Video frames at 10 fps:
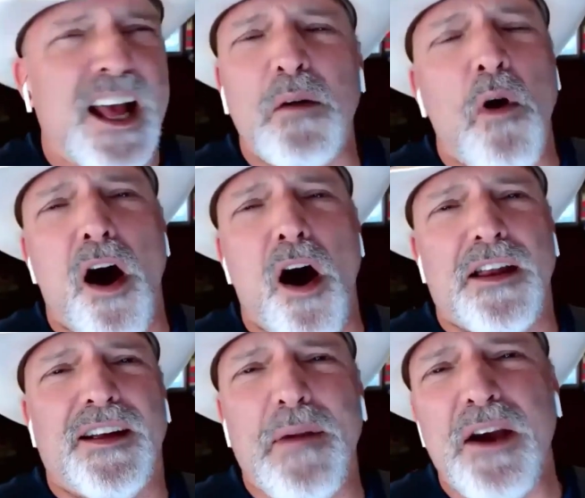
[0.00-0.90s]
Come
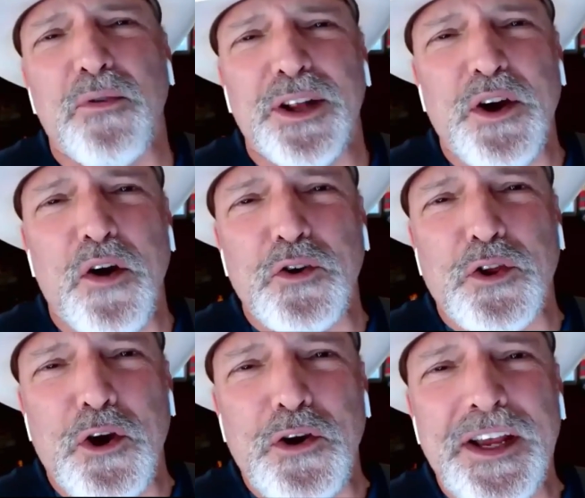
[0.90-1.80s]
on. Am I really over
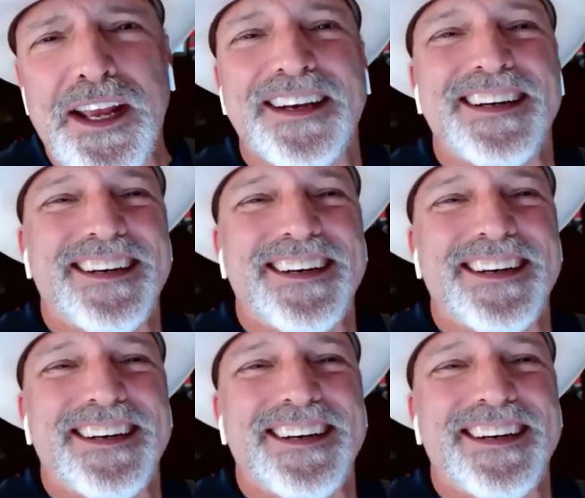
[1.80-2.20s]
30?